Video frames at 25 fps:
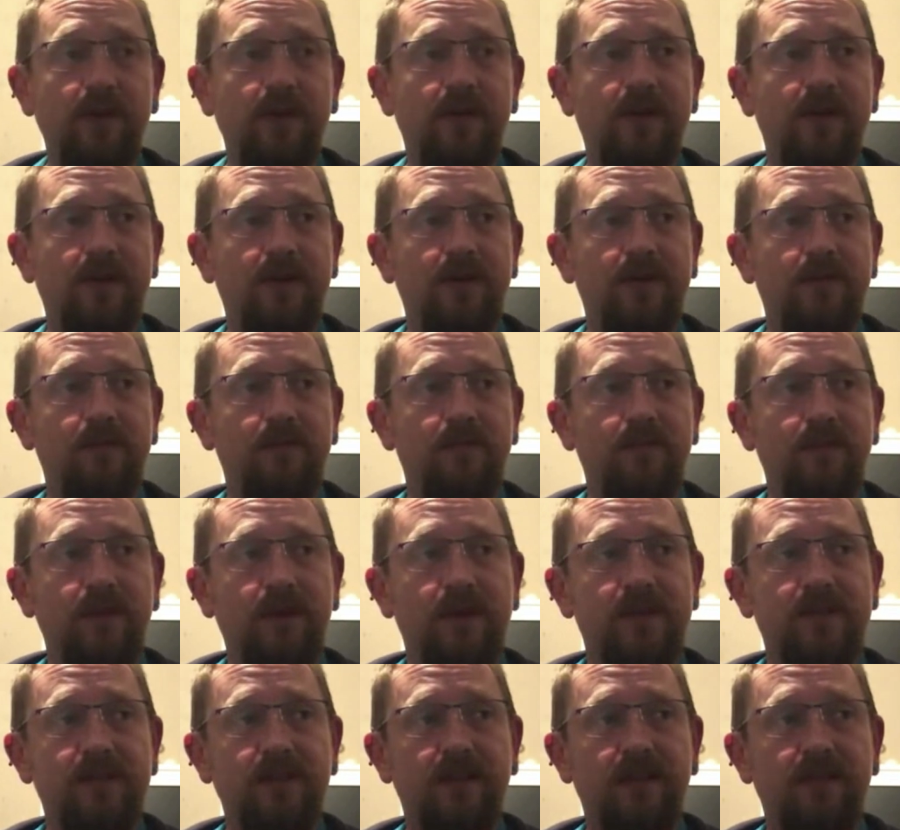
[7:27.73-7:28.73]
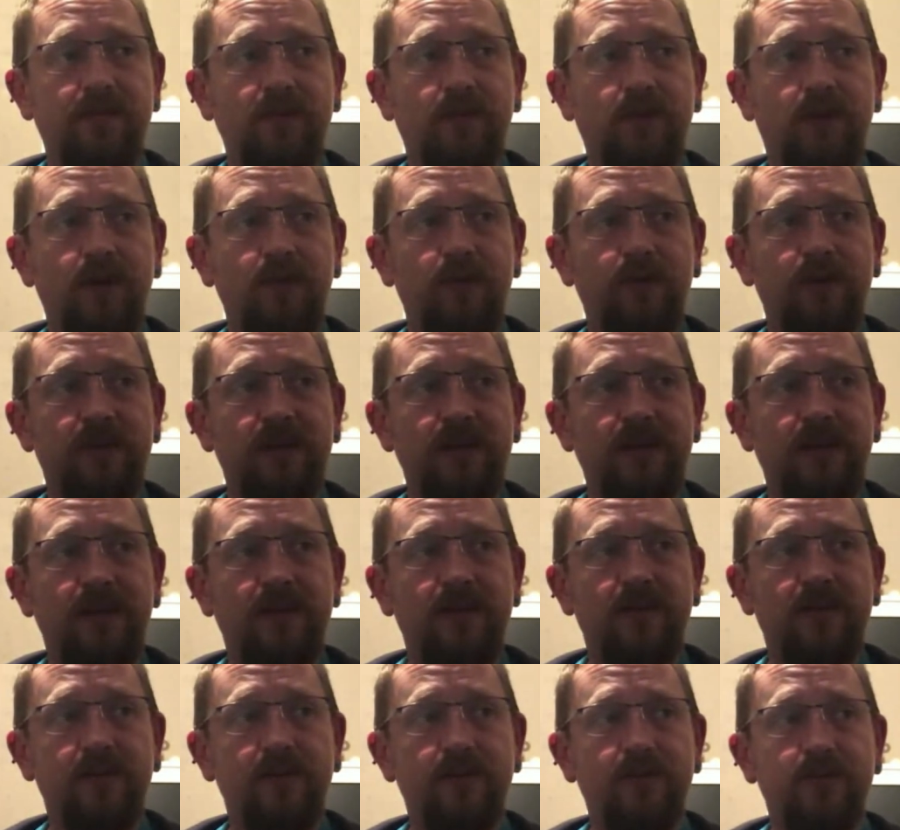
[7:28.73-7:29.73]
I still haven't quite worked out how
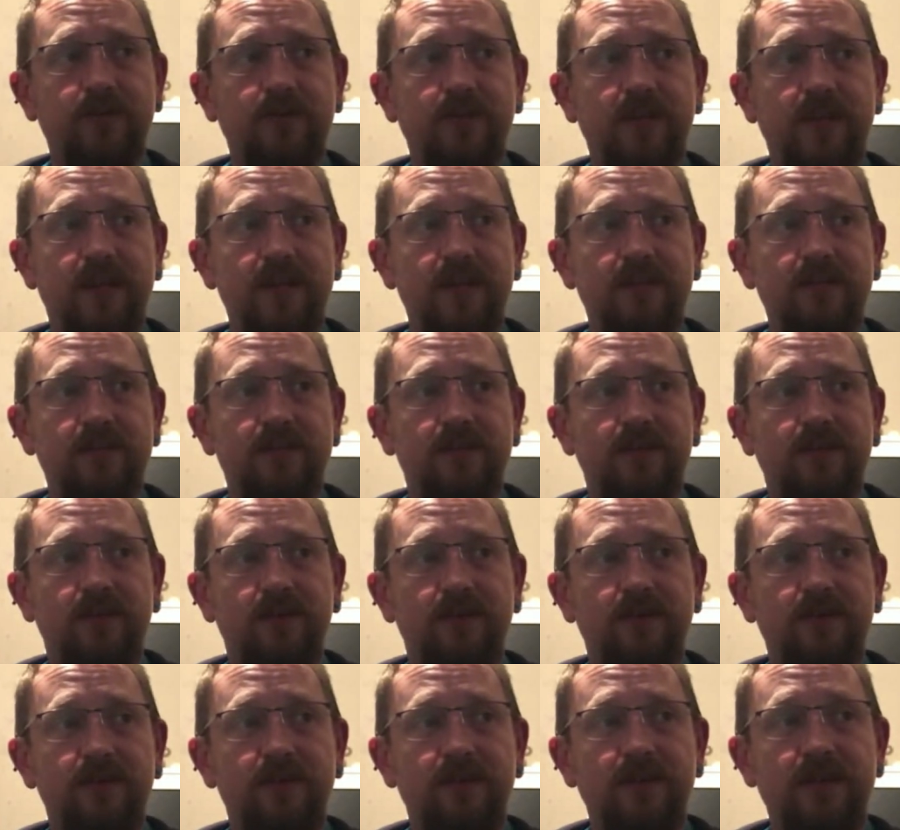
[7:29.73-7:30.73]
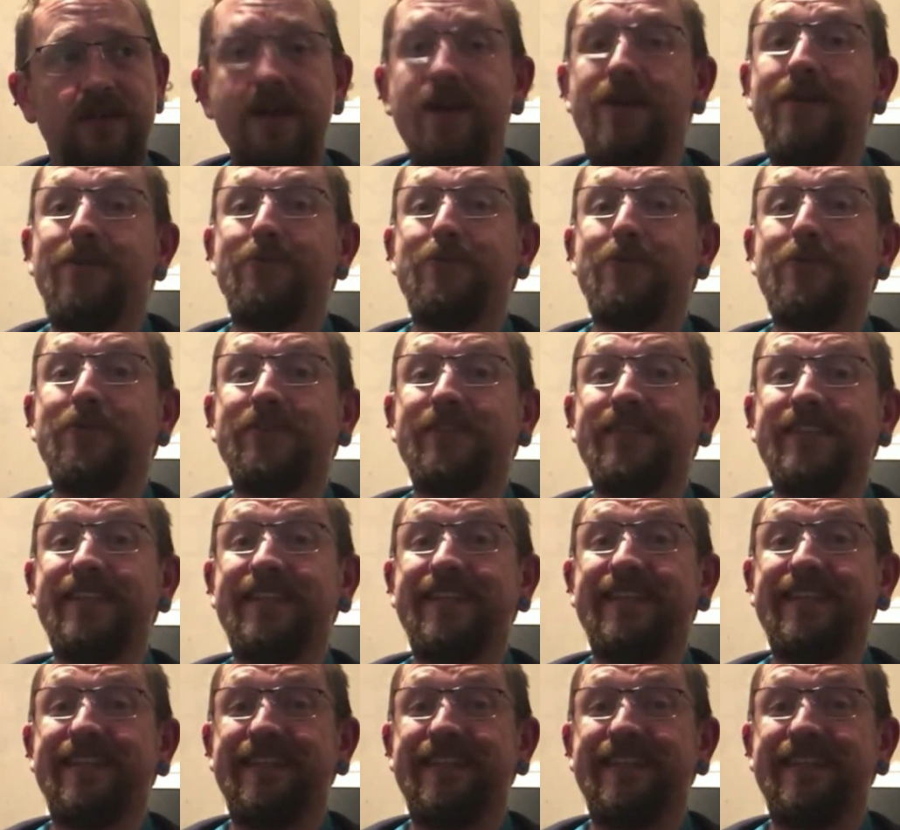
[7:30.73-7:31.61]
I'm going to do that, so we'll see.